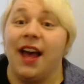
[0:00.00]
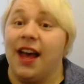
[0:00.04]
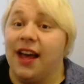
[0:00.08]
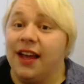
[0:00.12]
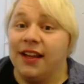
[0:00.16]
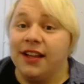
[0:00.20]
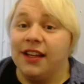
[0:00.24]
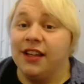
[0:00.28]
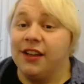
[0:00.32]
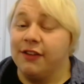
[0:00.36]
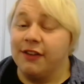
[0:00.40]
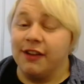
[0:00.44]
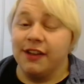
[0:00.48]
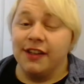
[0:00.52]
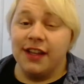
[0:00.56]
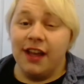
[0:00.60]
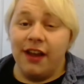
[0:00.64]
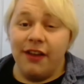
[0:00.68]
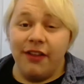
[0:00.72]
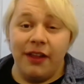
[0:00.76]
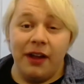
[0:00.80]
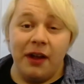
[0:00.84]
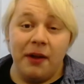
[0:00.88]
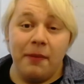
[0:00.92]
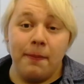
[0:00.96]
You can tell
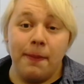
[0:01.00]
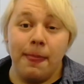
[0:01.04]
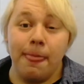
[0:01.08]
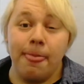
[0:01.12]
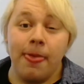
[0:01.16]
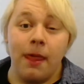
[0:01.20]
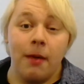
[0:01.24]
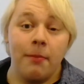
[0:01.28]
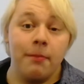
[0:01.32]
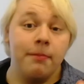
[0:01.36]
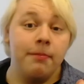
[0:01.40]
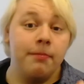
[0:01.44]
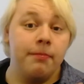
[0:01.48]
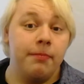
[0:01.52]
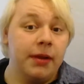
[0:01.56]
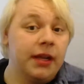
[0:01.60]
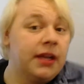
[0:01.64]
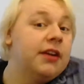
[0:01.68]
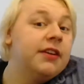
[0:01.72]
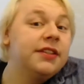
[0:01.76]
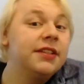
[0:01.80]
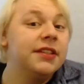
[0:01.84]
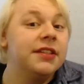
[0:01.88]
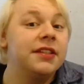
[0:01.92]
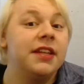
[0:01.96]
that
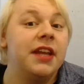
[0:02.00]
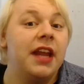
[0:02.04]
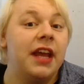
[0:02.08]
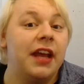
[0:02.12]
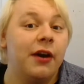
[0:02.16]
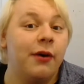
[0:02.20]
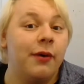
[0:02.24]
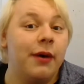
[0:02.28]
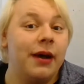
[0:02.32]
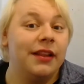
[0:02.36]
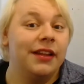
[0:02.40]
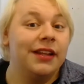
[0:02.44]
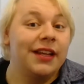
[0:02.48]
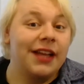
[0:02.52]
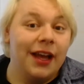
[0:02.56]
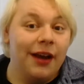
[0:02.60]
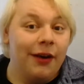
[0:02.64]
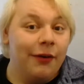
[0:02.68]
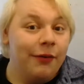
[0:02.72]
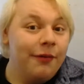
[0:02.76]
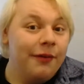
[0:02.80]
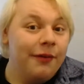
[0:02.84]
because it's an AOL account.